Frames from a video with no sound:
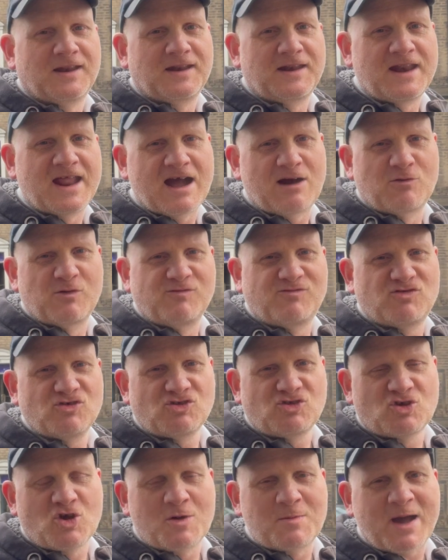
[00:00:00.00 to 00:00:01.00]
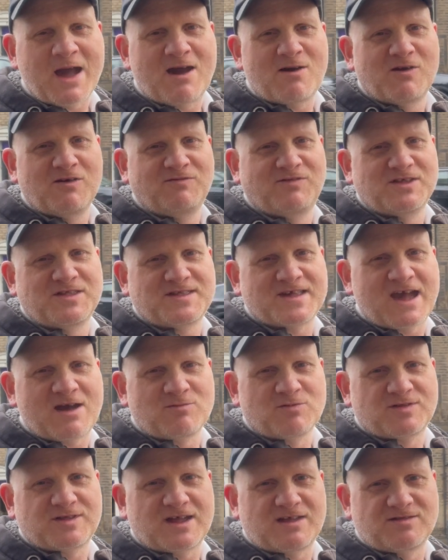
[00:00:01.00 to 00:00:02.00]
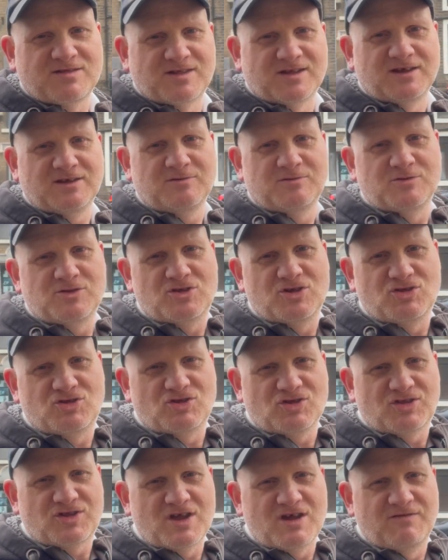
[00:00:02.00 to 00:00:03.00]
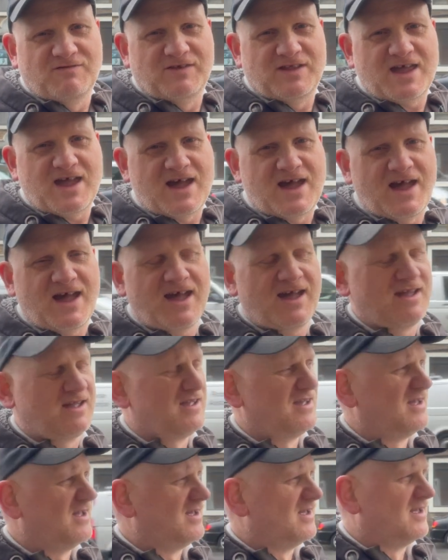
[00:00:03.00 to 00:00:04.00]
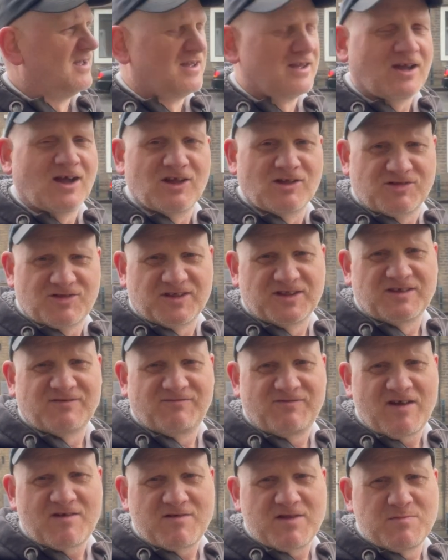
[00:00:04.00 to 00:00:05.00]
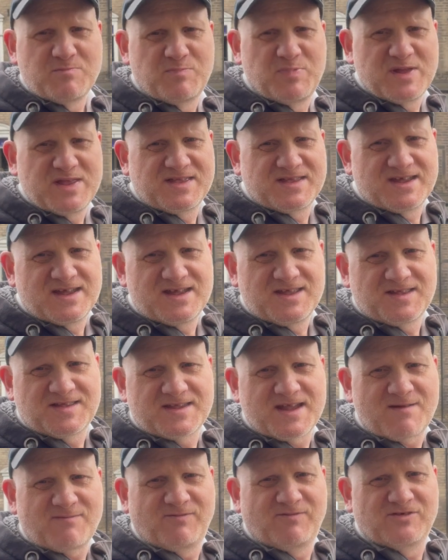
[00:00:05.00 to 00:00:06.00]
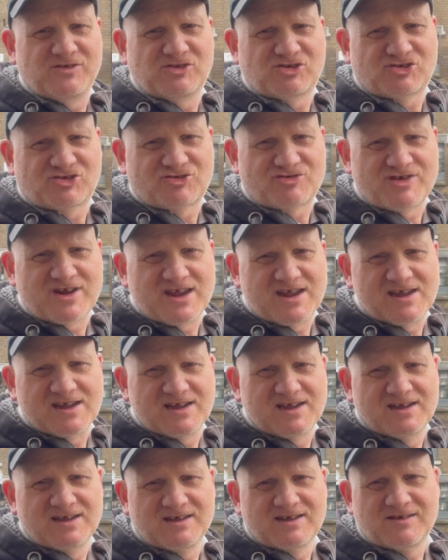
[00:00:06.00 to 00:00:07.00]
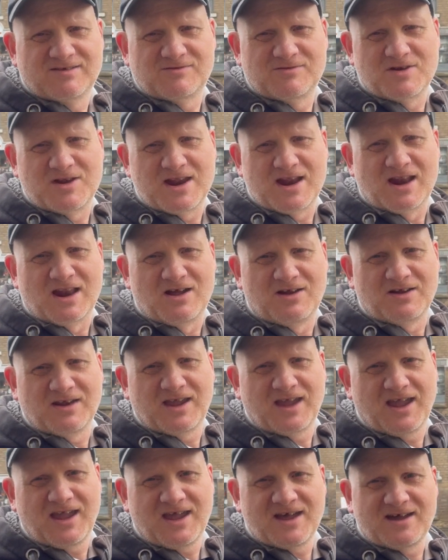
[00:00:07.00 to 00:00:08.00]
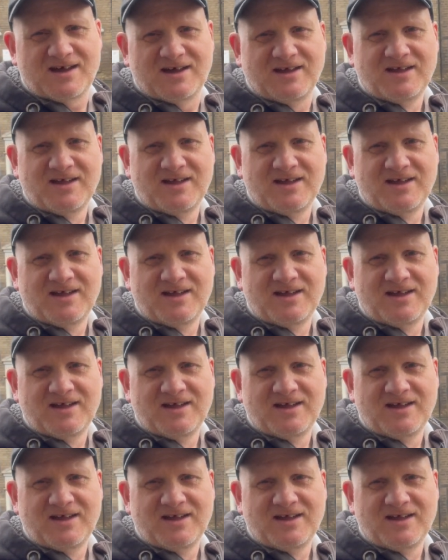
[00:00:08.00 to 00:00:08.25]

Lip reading: Now we've just come out of the town centre, which is just over there, onto the very busy Stamford Street running along here.